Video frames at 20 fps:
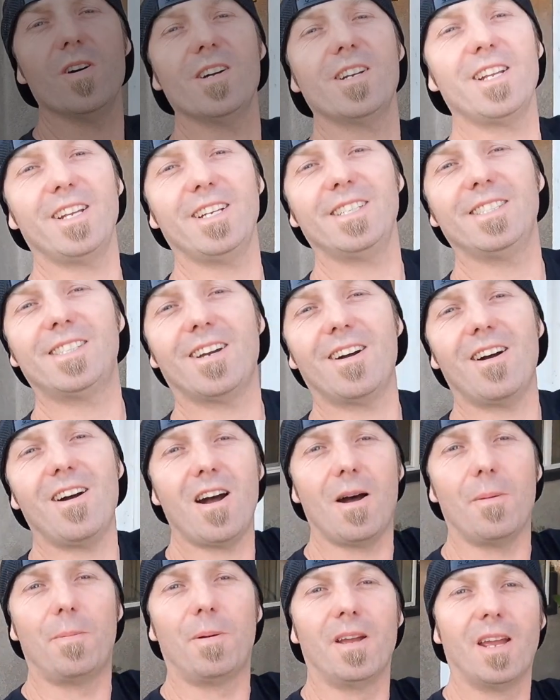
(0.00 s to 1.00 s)
What is
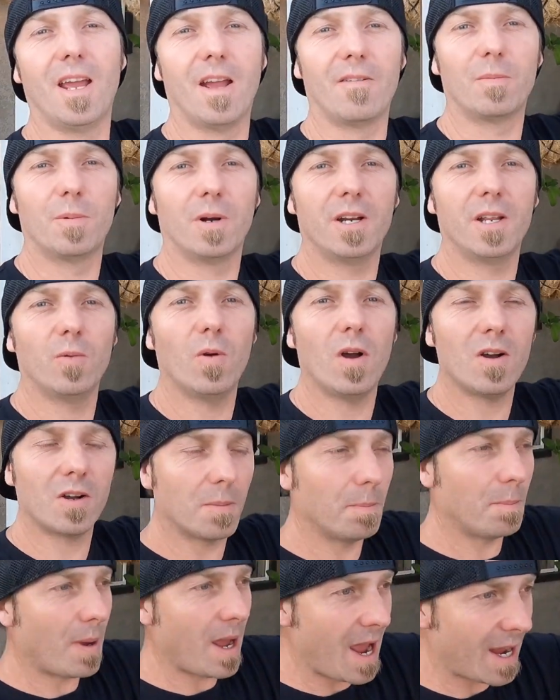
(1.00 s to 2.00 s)
up, everybody?
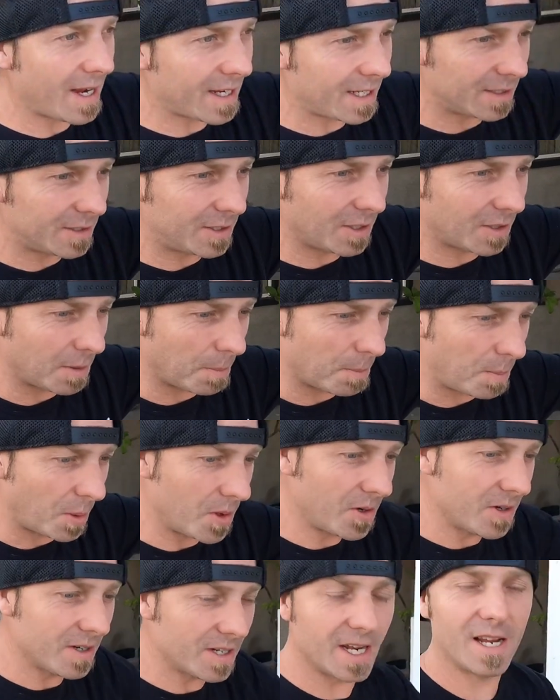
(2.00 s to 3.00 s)
Welcome back to the
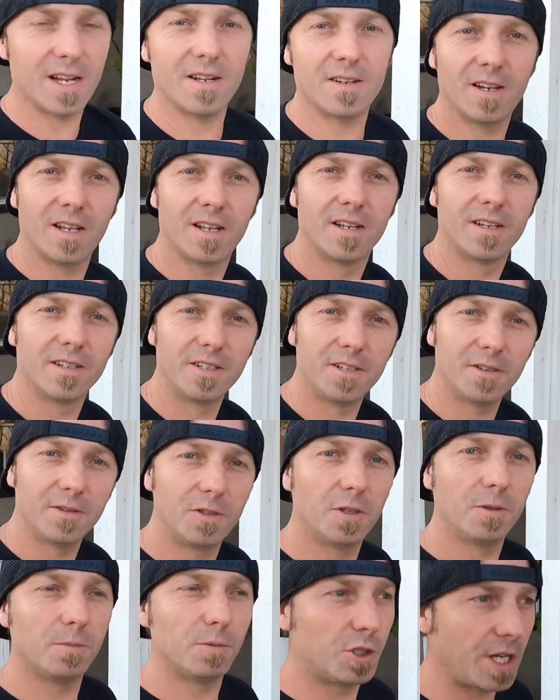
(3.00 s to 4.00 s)
BurnDown
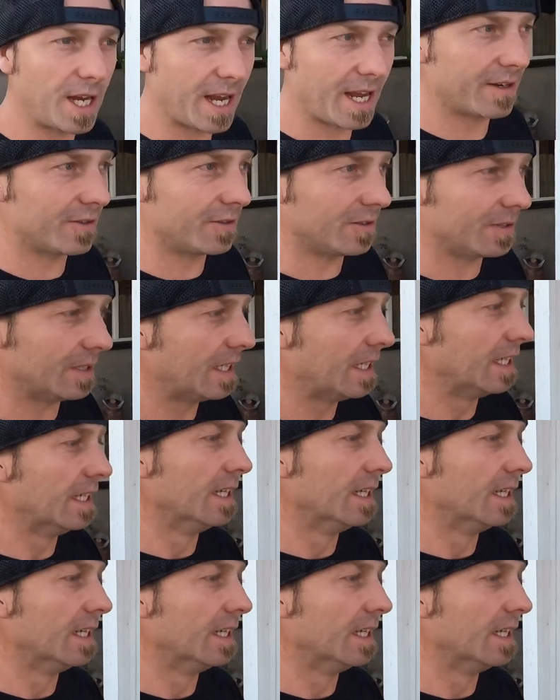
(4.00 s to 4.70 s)
YouTube channel.